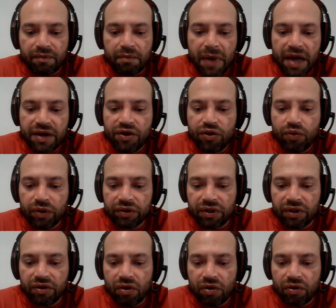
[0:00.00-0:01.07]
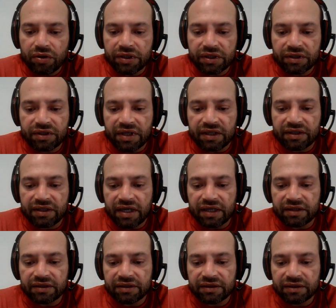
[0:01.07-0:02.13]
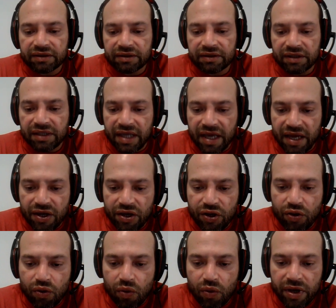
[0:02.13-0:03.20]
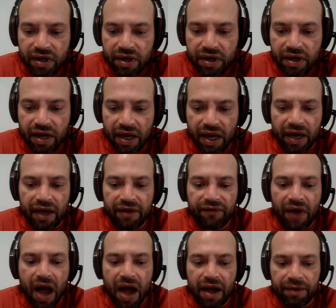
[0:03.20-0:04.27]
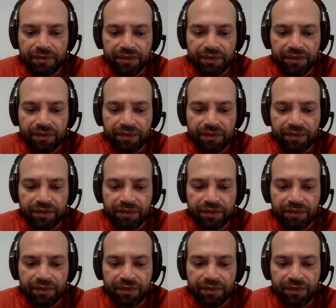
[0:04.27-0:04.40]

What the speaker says: by newer technologies such as the UEFI,